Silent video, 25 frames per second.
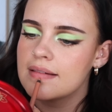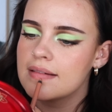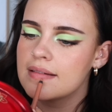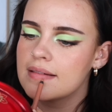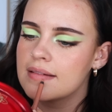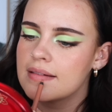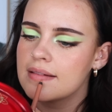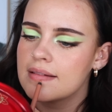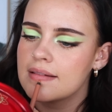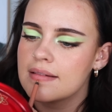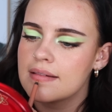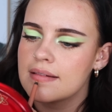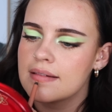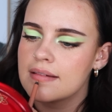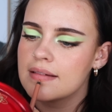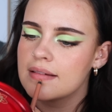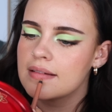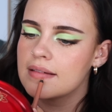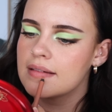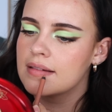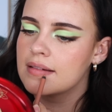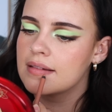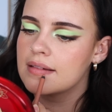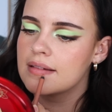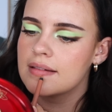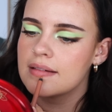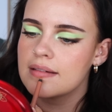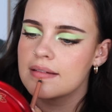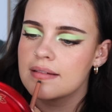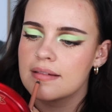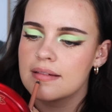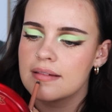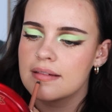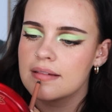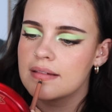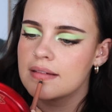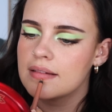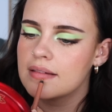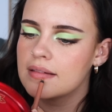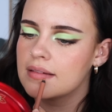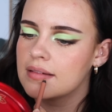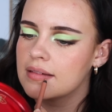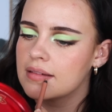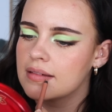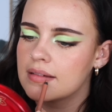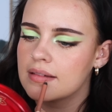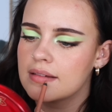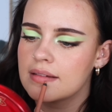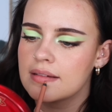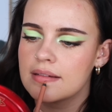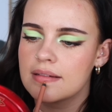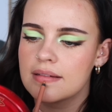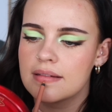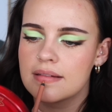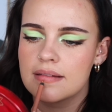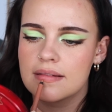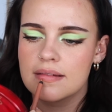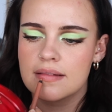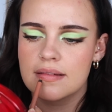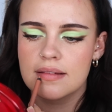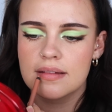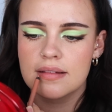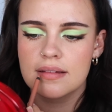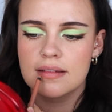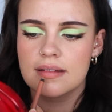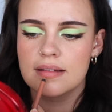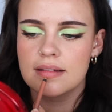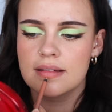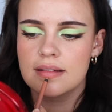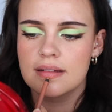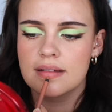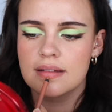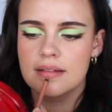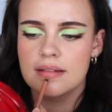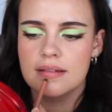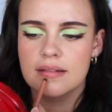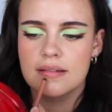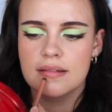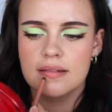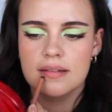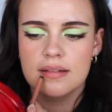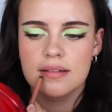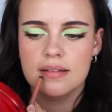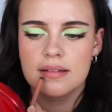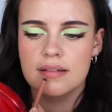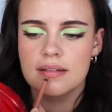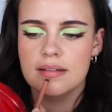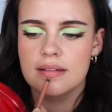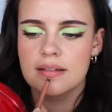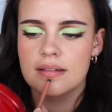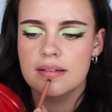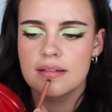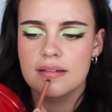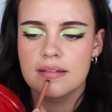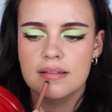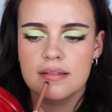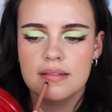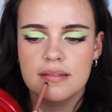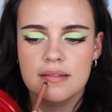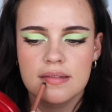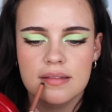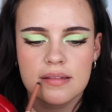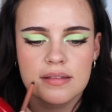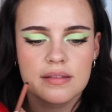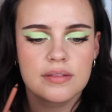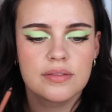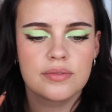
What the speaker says: (no one is talking)